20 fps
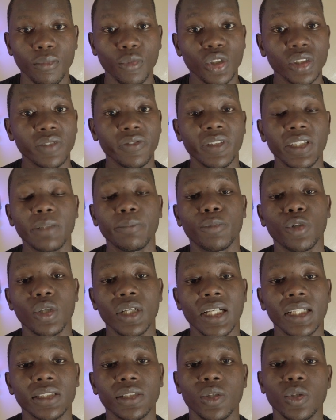Most fake
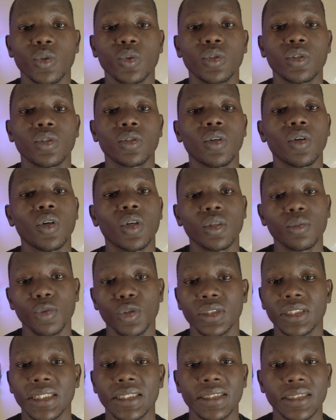products look
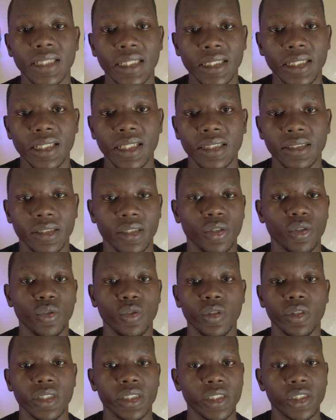almost exactly as the
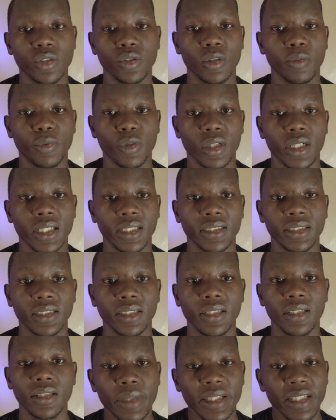original product,
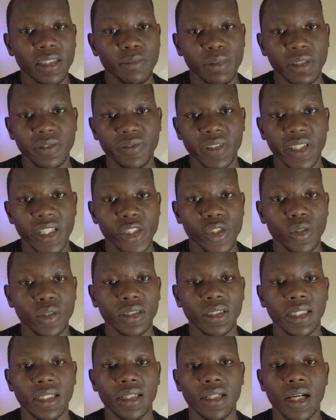but their
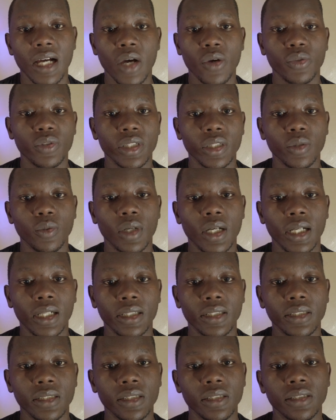specifications and how they
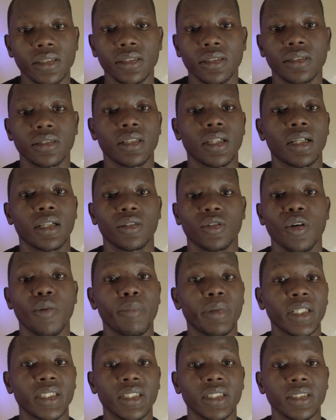work is uh,
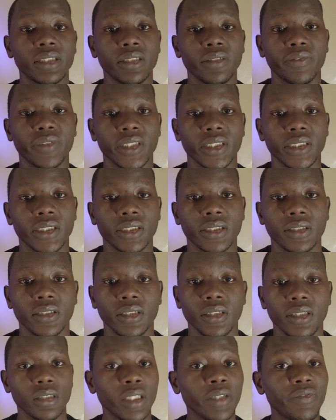completely different.
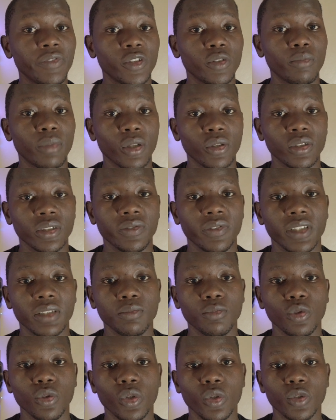If you browse
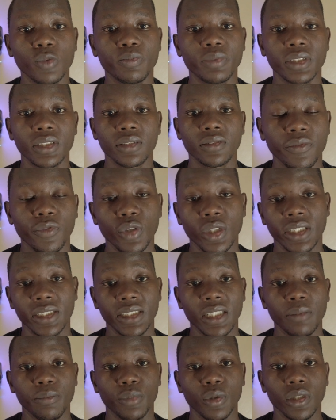Facebook groups, for
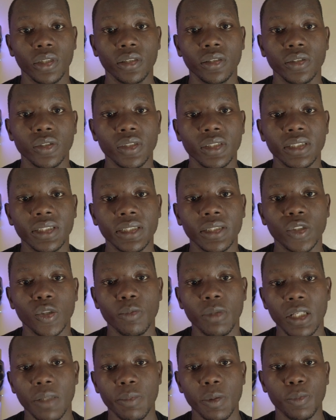example, you'll see
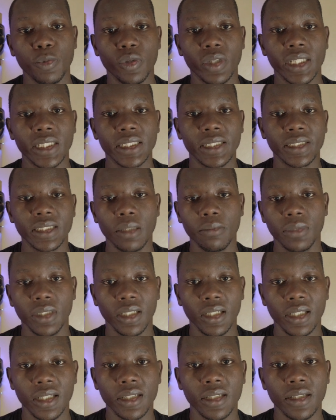so many people writing
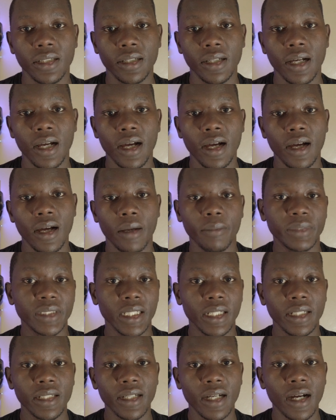something like, ah, I'm
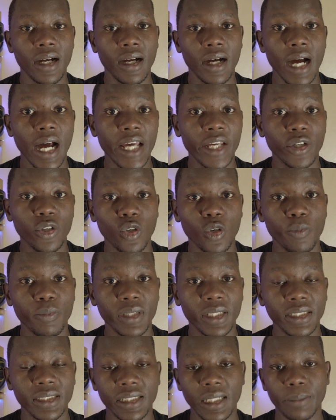selling a high
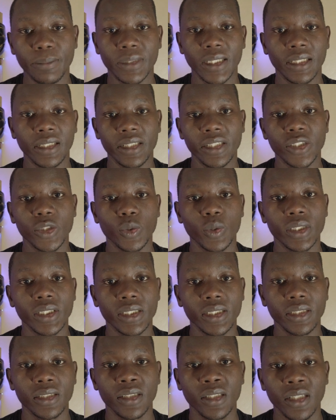copy Samsung S
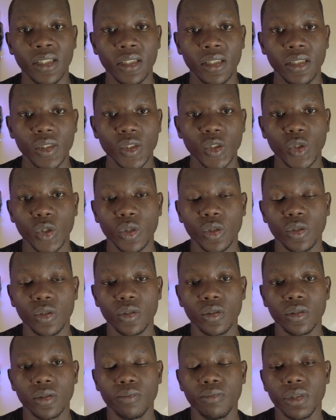twenty. So
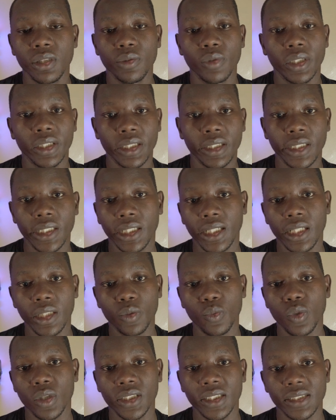you'd be wondering,
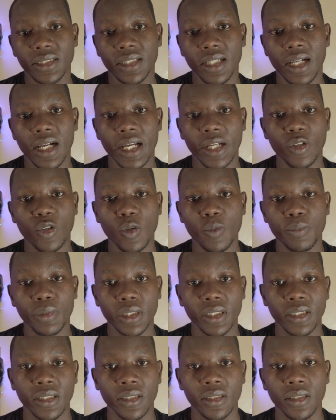like, what is a high
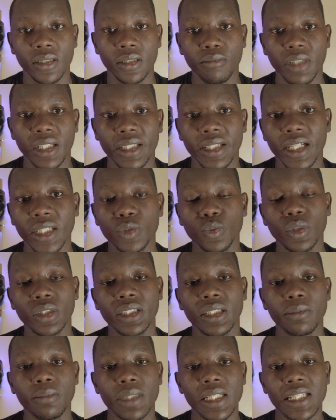copy? By that,
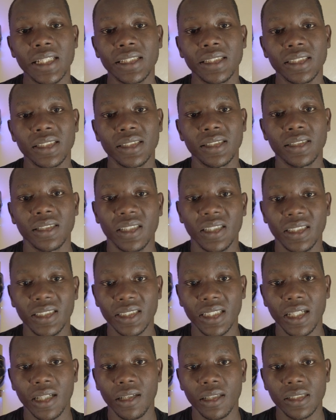what they mean is
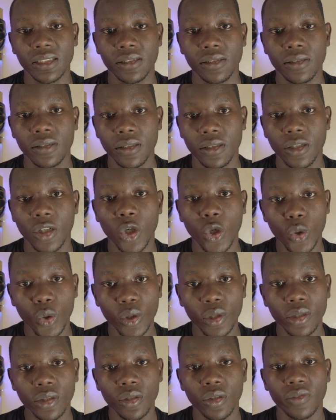it's a
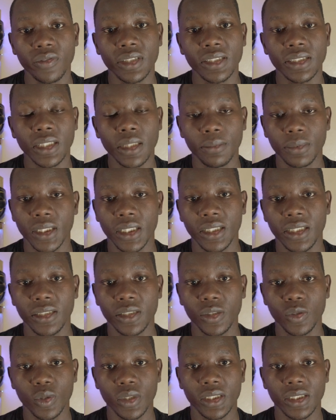clone of the Samsung
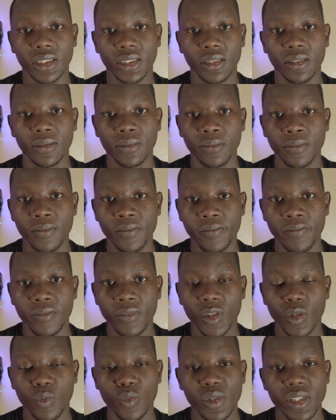S twenty,
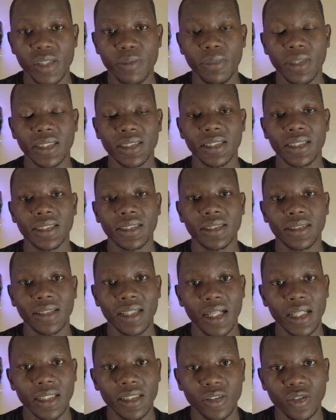which means the
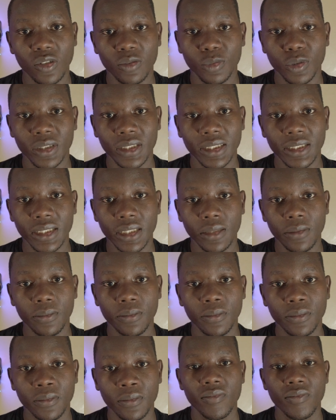design is almost the
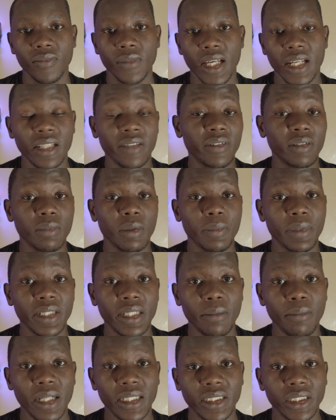same, and even maybe
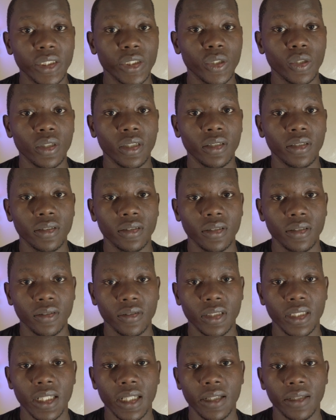the material,
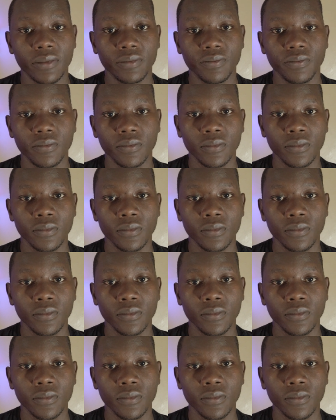the